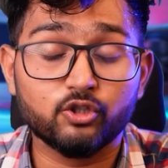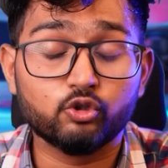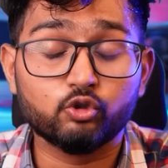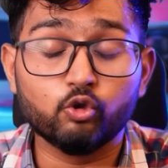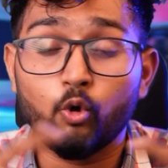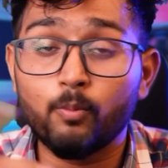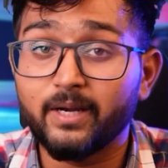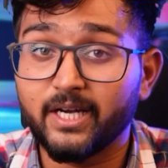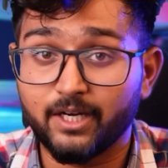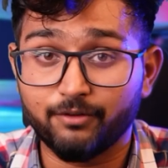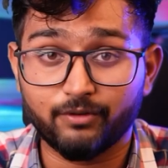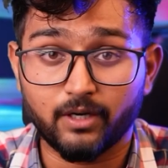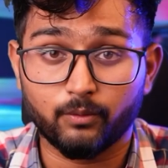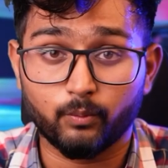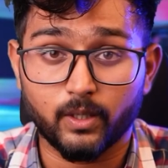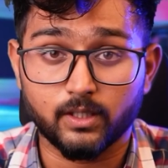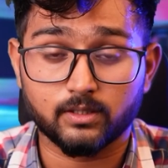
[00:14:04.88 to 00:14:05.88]
so many
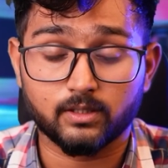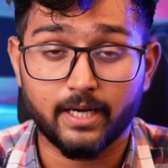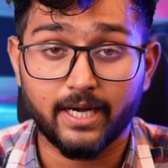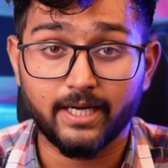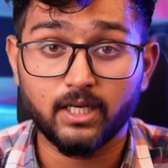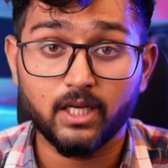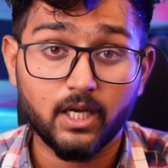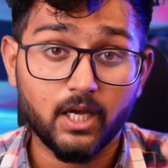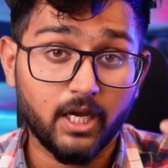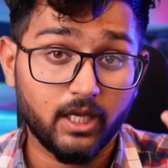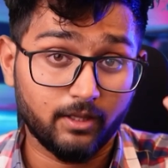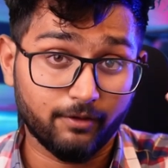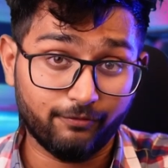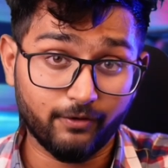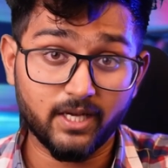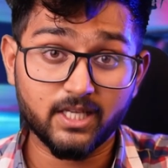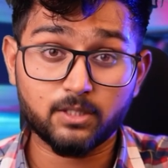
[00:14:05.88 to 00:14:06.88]
different ways, right? In
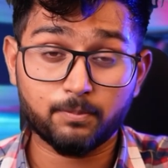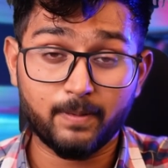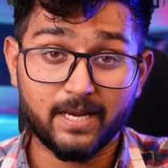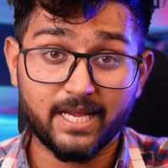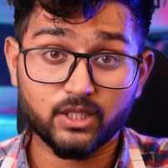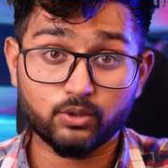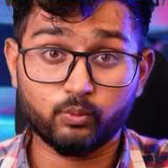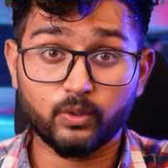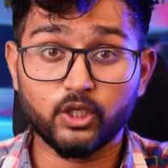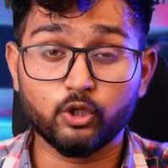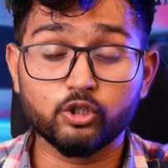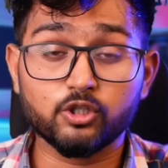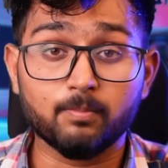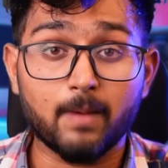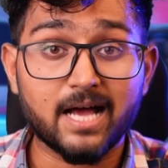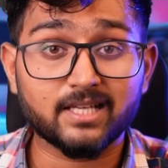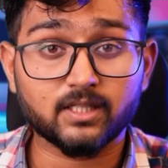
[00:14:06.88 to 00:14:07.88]
the first place, we
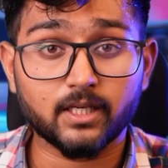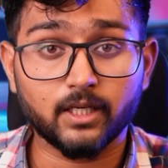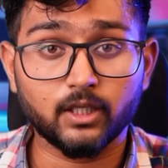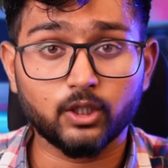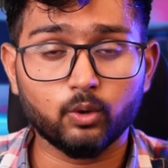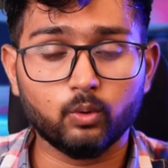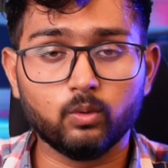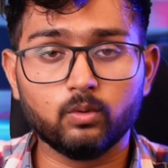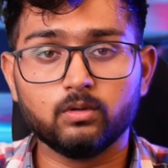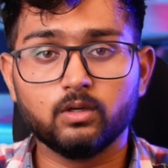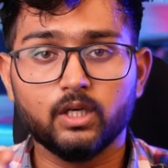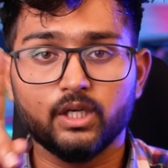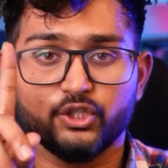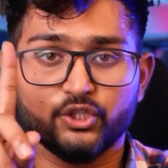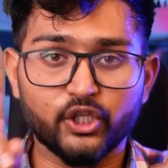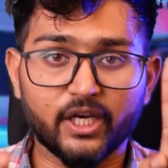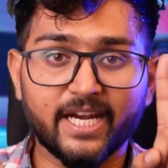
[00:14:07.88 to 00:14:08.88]
used masking to
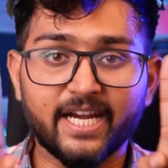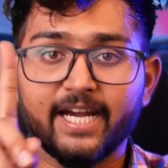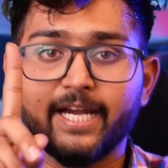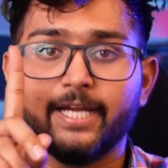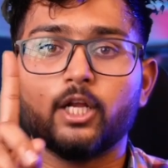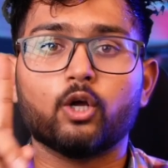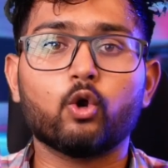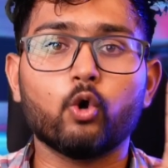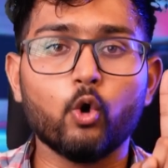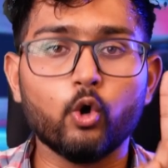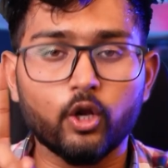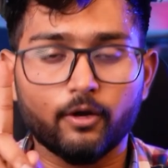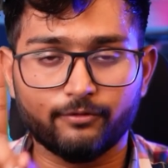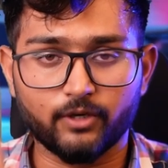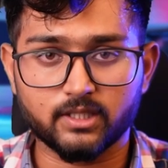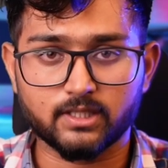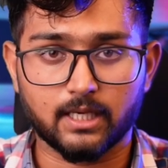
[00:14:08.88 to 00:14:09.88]
generate a clone
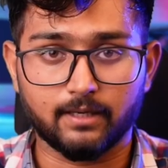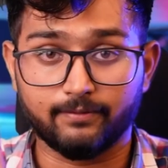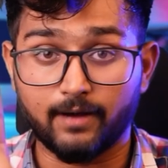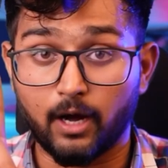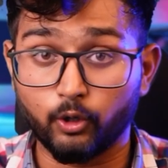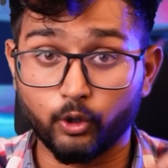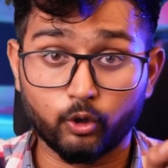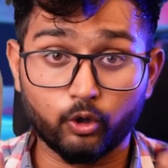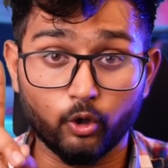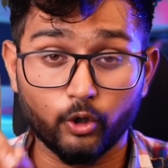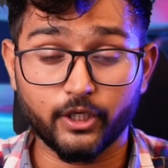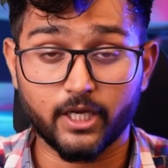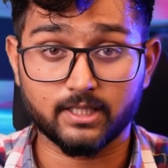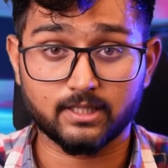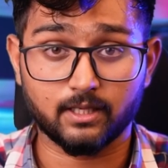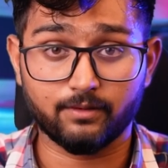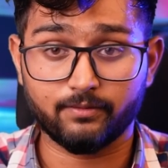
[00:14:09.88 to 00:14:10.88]
of yourself, how to clone
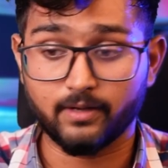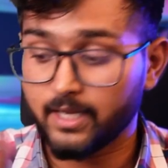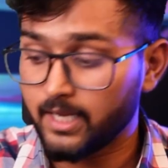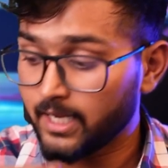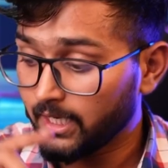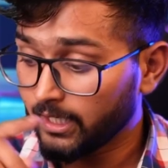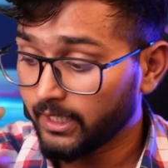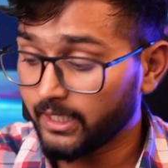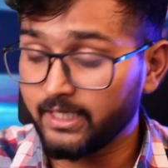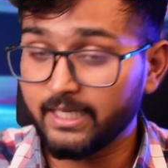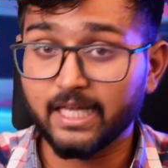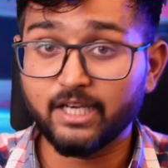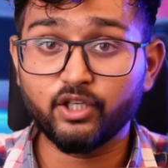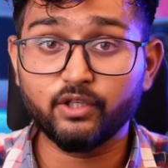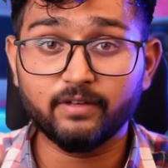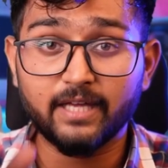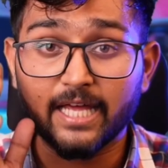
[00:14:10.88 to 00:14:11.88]
yourself. Here
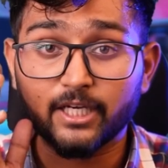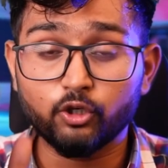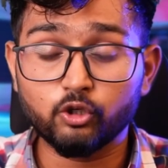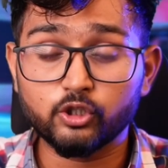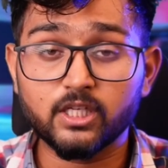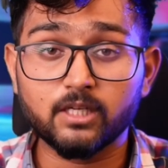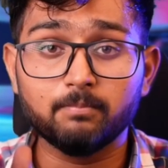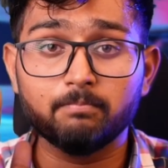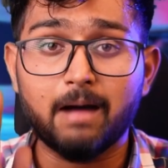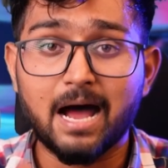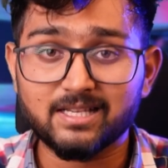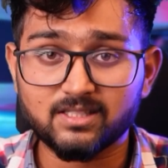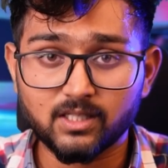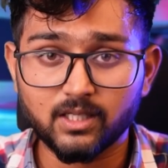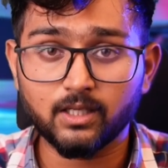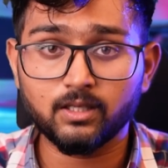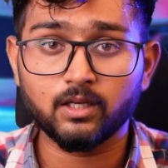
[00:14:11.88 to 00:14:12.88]
we are using
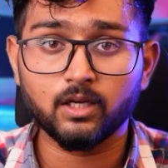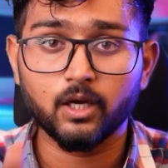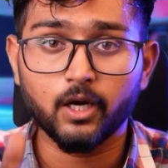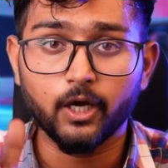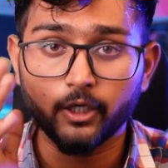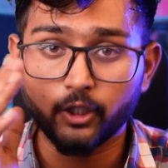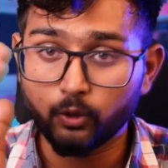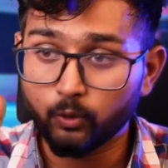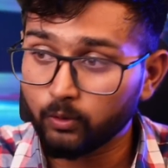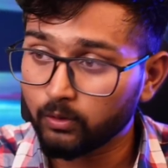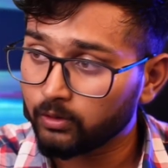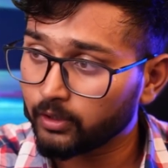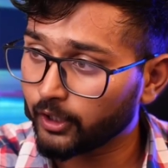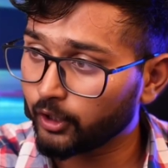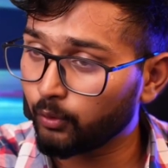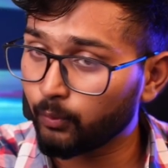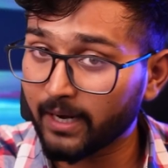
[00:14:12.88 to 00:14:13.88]
masking to,
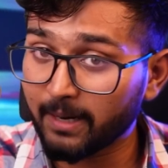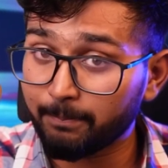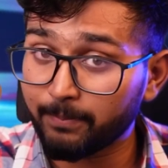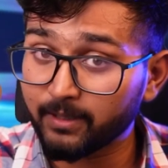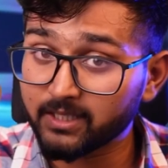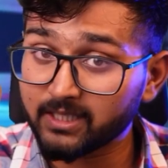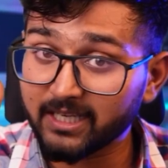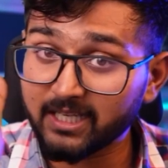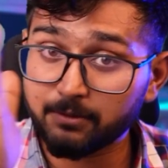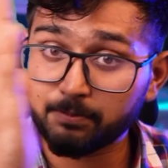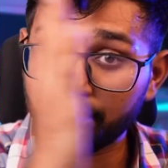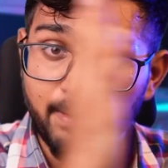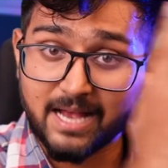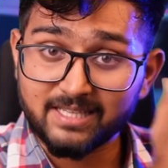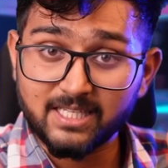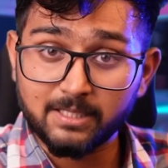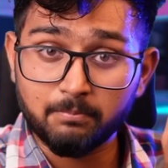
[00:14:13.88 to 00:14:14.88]
when a person is
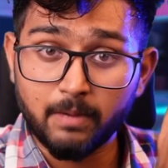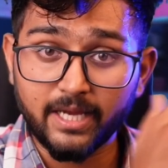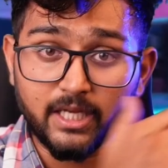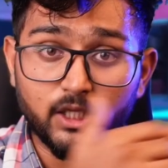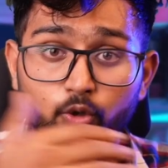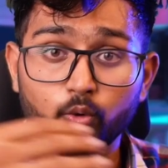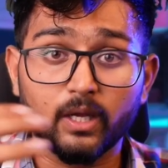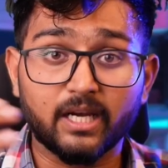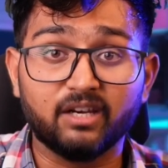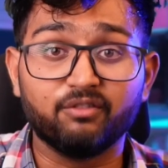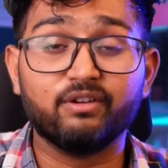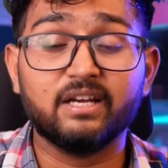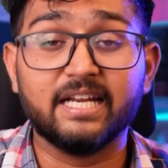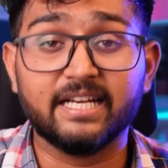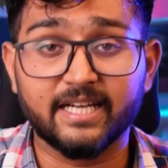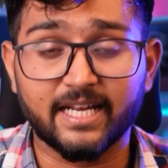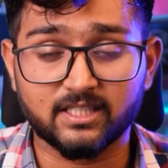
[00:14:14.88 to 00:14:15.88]
passing by, you are
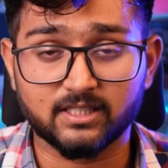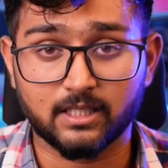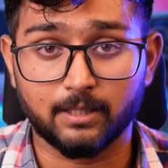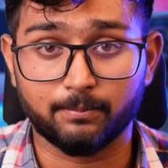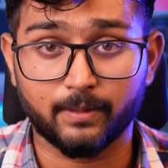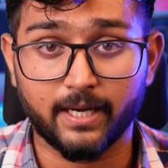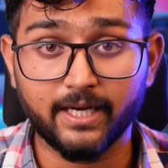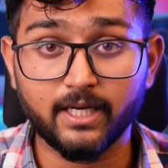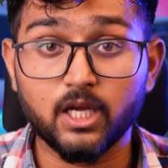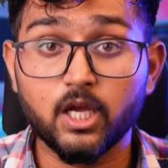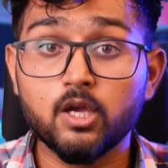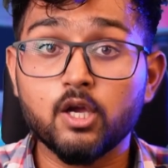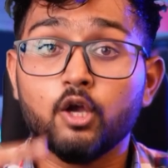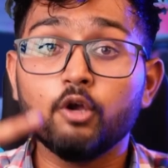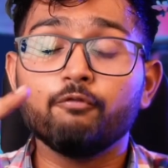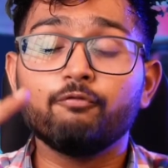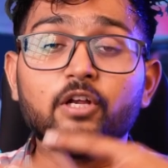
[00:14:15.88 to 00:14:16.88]
revealing next clip, right?
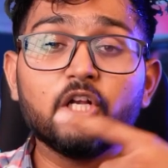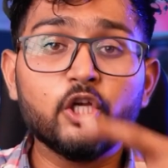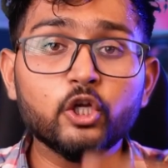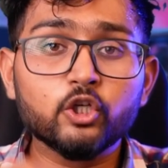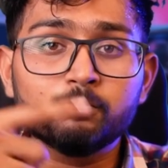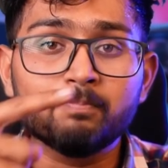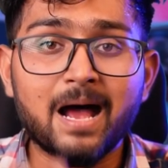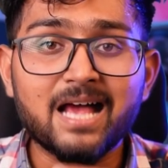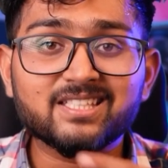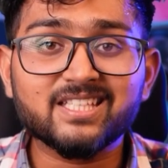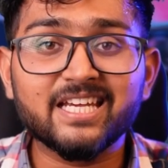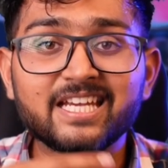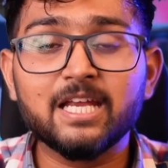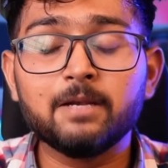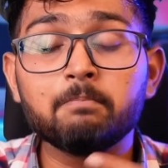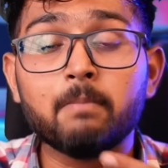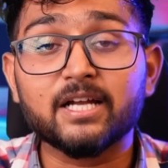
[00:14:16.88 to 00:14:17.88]
We'll use
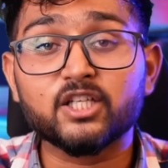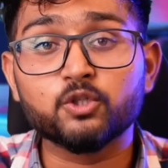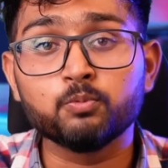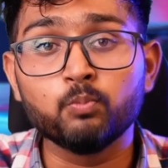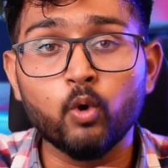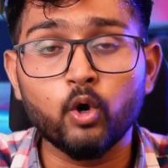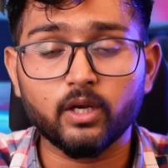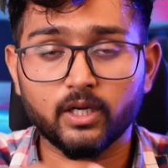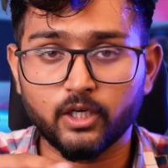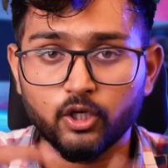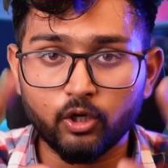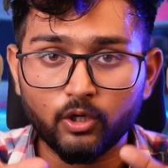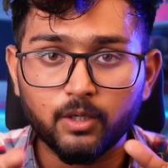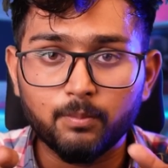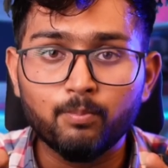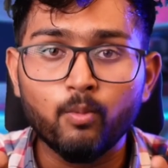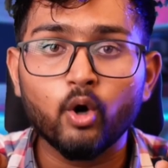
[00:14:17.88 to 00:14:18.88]
masking in much more,
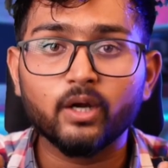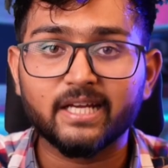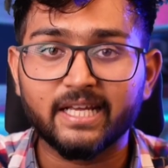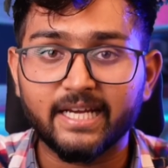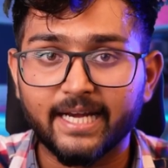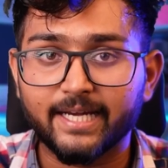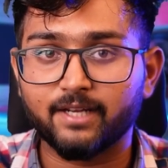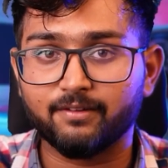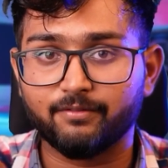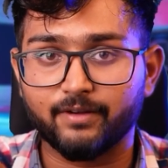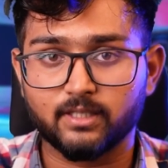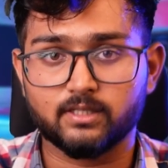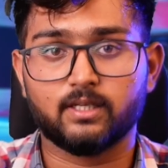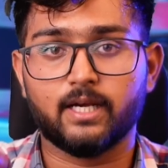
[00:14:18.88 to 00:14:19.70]
in more creative ways,